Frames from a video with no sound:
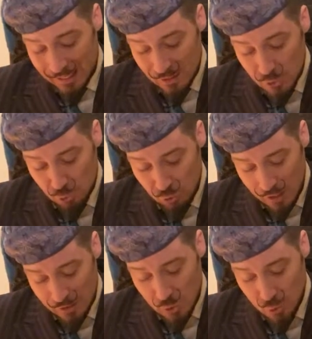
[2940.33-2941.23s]

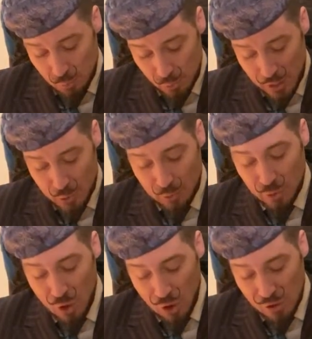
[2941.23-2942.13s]
instructed to bring you
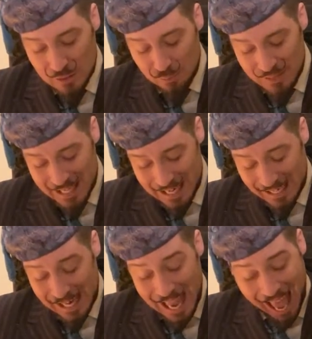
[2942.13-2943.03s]
along some
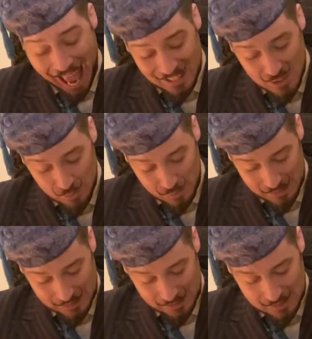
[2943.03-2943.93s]
tea and some
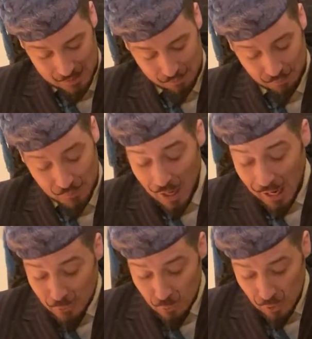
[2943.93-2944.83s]
biscuits.
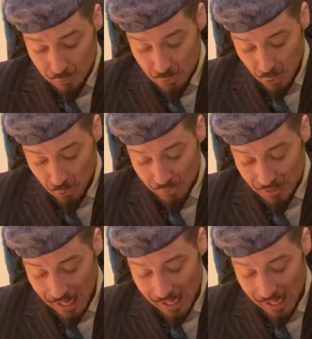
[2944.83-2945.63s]
I do not know that I